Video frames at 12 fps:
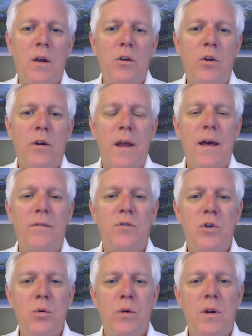you're going to have
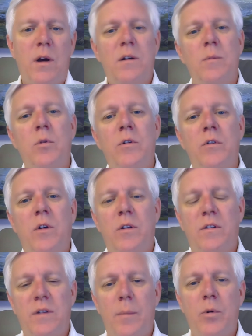two deductibles, a
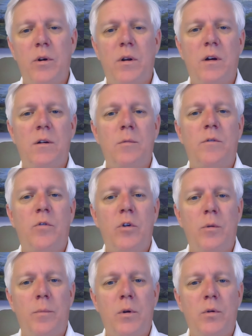separate deductible for
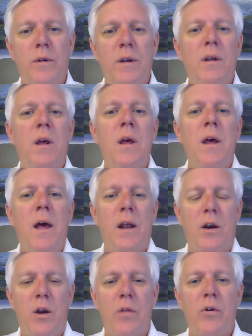your building and
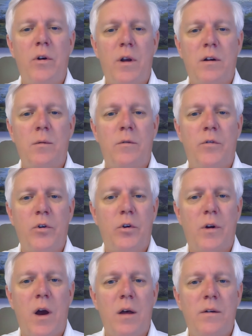another deductible for your
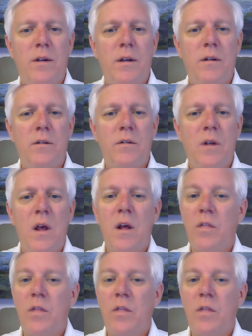contents.